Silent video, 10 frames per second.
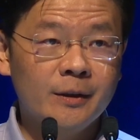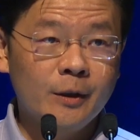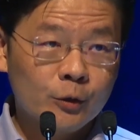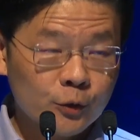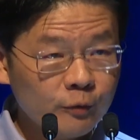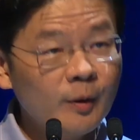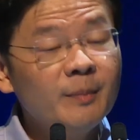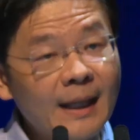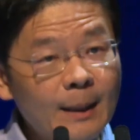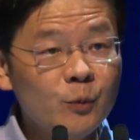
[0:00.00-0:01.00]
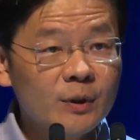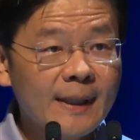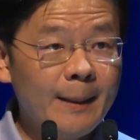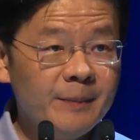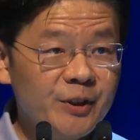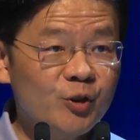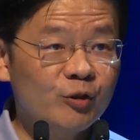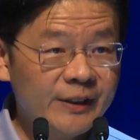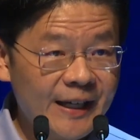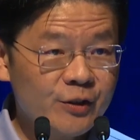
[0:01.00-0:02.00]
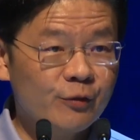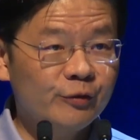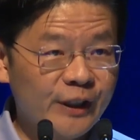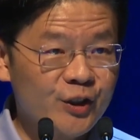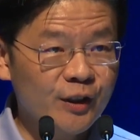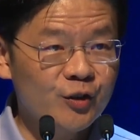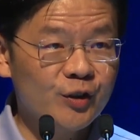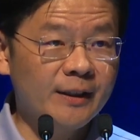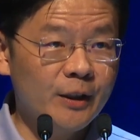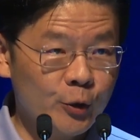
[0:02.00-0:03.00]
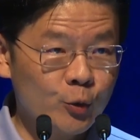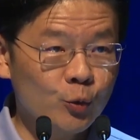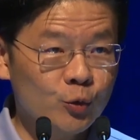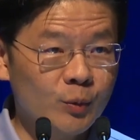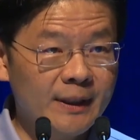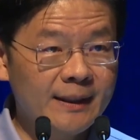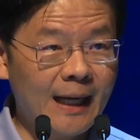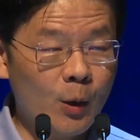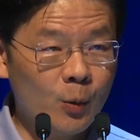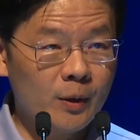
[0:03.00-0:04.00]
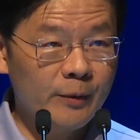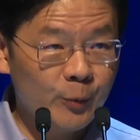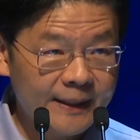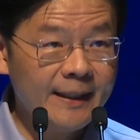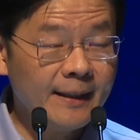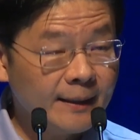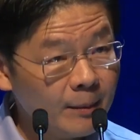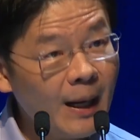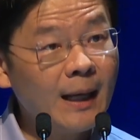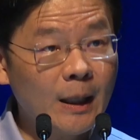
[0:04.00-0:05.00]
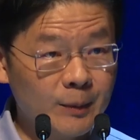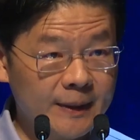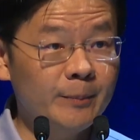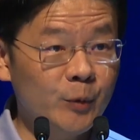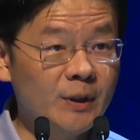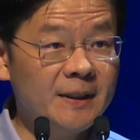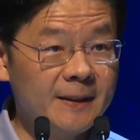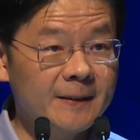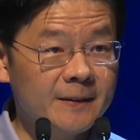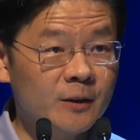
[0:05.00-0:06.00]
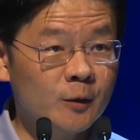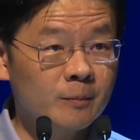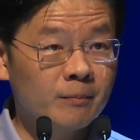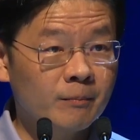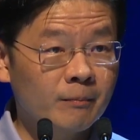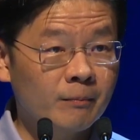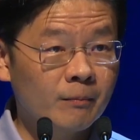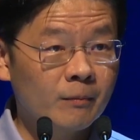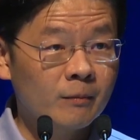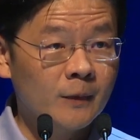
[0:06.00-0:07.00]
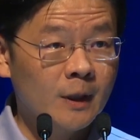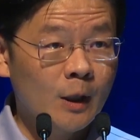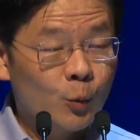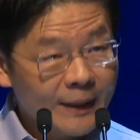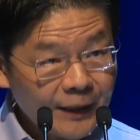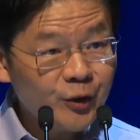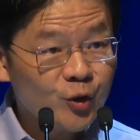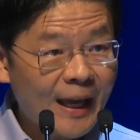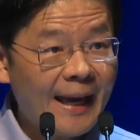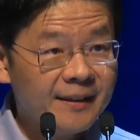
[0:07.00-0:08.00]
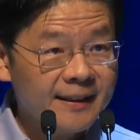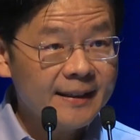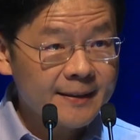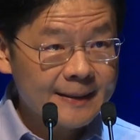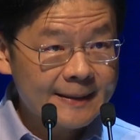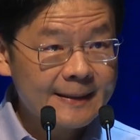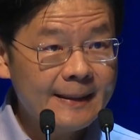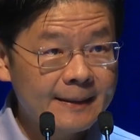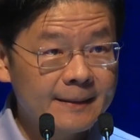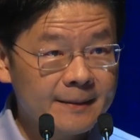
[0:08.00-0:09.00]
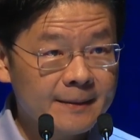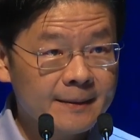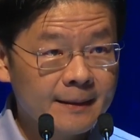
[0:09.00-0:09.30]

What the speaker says: So from time to time, this creates frictions and issues within and among our communities. We understand these concerns,